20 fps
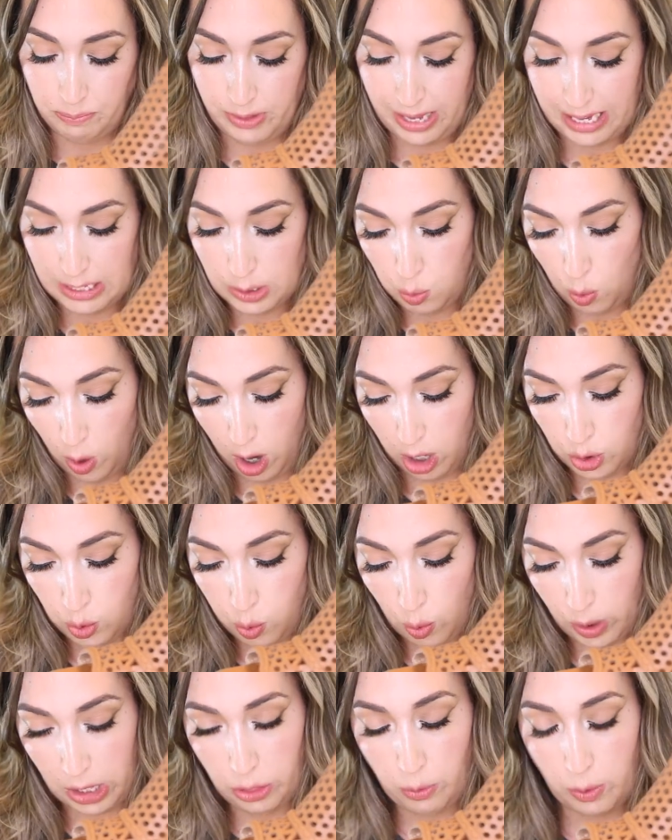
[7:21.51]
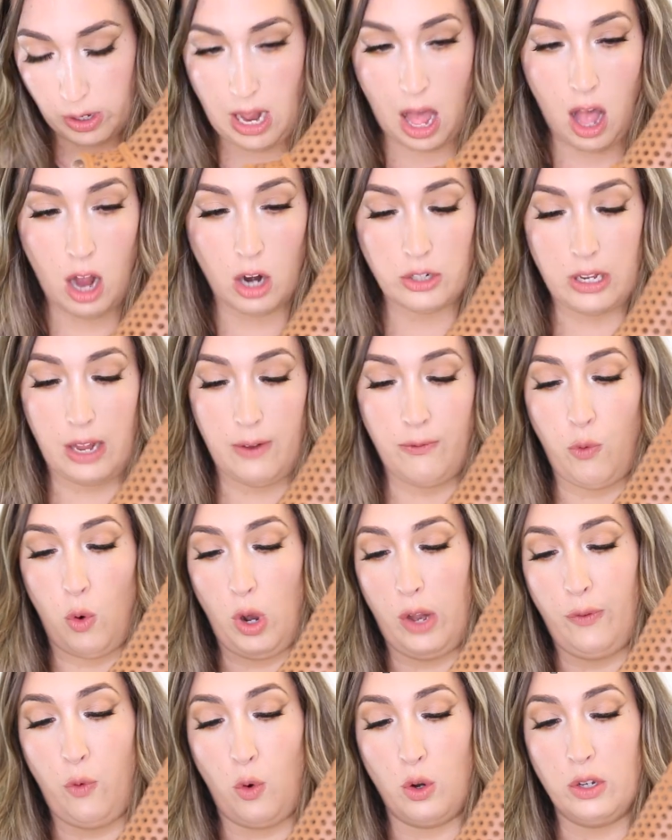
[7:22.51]
These were twenty-three
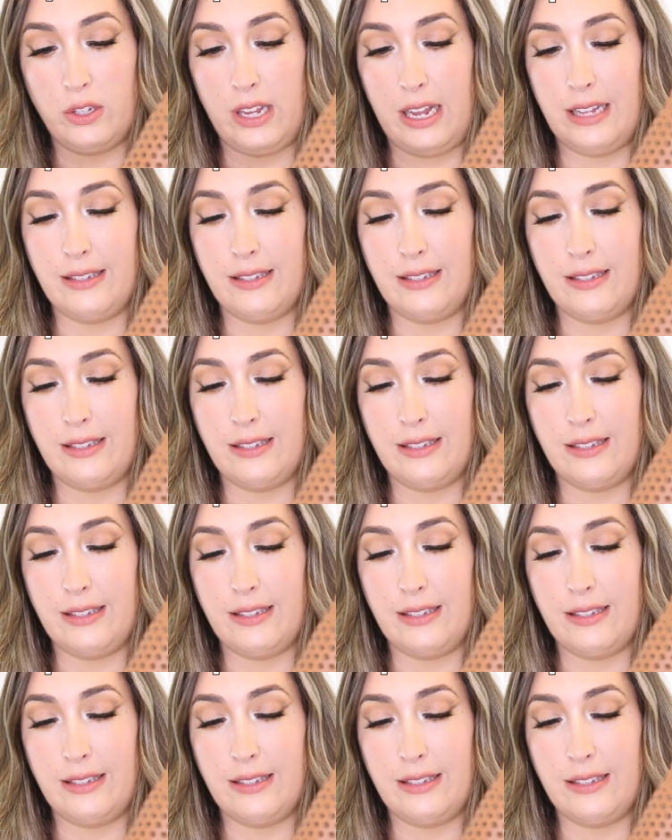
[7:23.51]
forty-four,